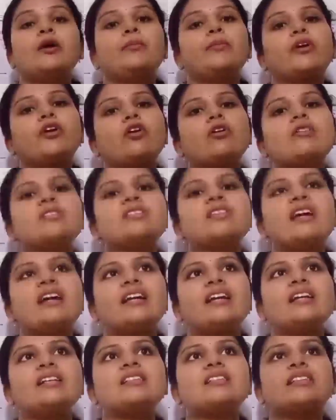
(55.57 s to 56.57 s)
Because
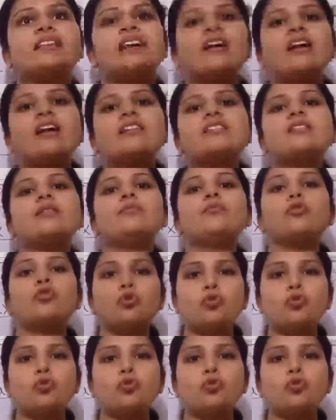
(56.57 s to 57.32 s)
there are some